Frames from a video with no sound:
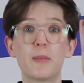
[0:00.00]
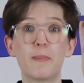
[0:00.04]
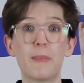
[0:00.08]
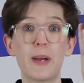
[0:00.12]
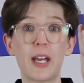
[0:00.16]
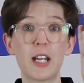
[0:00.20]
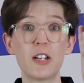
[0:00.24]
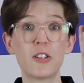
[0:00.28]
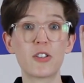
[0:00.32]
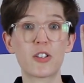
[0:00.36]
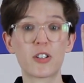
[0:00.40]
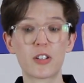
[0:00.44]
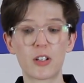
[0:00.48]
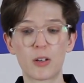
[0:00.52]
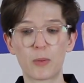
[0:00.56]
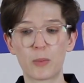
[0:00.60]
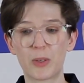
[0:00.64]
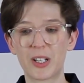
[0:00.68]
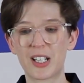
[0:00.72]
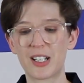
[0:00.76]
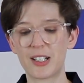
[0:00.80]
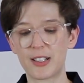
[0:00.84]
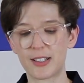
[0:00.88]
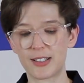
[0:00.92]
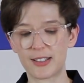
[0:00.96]
the bench and we're
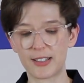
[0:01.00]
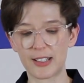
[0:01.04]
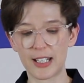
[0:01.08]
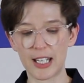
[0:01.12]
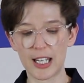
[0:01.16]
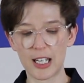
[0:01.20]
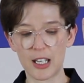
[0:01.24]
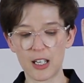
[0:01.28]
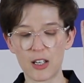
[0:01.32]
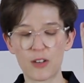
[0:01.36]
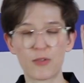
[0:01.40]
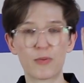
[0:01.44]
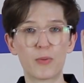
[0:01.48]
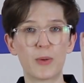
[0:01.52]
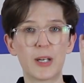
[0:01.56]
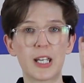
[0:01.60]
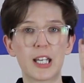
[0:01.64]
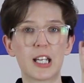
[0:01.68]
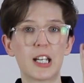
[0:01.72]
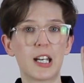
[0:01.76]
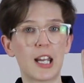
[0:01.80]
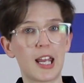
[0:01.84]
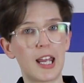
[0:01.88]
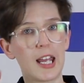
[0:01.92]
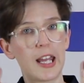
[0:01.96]
going to see if we
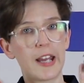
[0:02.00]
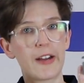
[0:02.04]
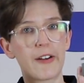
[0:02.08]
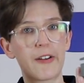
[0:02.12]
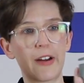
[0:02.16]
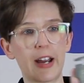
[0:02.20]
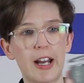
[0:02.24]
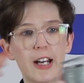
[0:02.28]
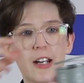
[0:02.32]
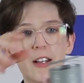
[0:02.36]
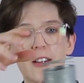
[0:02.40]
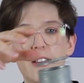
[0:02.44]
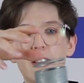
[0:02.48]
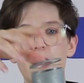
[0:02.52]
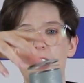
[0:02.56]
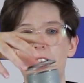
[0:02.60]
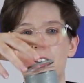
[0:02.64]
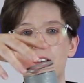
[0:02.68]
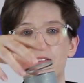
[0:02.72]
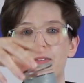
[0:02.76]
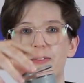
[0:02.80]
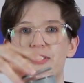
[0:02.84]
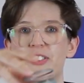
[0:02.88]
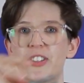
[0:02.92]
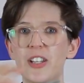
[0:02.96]
can hear
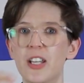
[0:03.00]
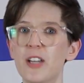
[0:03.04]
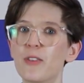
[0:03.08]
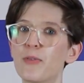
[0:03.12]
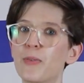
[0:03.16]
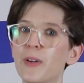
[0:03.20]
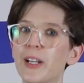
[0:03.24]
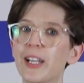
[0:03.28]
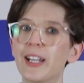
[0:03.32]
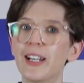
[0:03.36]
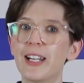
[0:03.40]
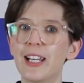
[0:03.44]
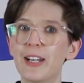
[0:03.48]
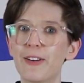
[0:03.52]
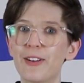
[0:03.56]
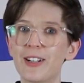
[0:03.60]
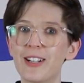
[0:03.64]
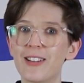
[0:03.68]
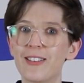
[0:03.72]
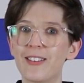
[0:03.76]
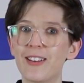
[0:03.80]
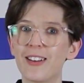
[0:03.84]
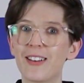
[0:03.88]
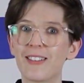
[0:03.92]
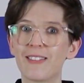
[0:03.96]
anything. See if we can hear
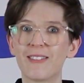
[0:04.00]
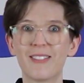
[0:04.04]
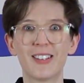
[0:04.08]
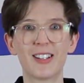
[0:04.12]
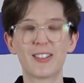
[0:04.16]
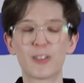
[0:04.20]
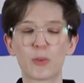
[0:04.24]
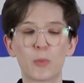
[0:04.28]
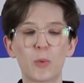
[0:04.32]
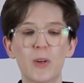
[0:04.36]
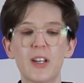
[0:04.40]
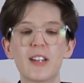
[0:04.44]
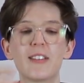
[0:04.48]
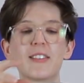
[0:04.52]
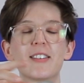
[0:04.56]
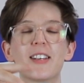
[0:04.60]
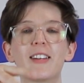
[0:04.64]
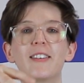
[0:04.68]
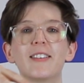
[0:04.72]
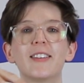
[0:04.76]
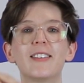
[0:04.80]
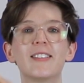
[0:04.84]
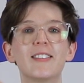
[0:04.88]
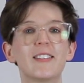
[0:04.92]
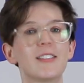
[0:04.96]
anything. It's a weird
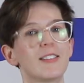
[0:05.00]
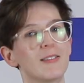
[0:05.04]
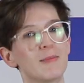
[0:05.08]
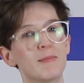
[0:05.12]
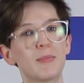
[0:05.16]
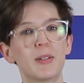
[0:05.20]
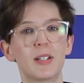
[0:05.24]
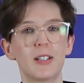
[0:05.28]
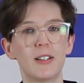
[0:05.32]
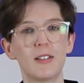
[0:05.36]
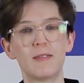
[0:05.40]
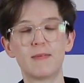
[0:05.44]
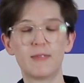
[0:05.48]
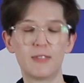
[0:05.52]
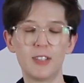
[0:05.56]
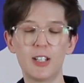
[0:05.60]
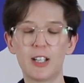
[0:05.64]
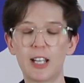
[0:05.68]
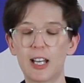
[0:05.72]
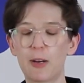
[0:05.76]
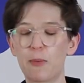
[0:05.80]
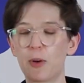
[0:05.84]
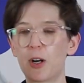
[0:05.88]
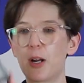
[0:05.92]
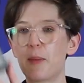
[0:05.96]
sentence, but you
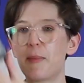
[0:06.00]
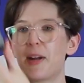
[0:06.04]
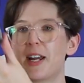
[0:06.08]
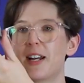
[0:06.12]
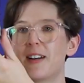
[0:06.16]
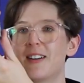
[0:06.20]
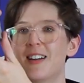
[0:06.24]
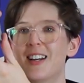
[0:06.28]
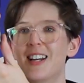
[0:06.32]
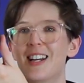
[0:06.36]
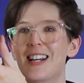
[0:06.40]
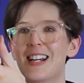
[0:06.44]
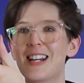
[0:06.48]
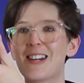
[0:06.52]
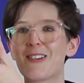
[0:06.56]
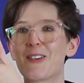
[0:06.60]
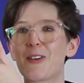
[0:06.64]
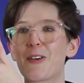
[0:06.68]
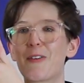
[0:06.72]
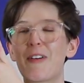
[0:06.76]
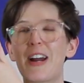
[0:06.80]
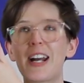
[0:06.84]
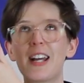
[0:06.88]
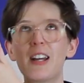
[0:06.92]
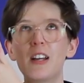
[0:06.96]
get what I mean. Are
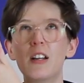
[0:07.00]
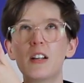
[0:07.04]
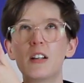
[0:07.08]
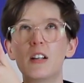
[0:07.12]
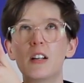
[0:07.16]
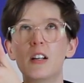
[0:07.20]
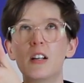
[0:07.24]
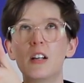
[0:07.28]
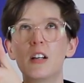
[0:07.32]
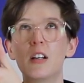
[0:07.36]
you ready?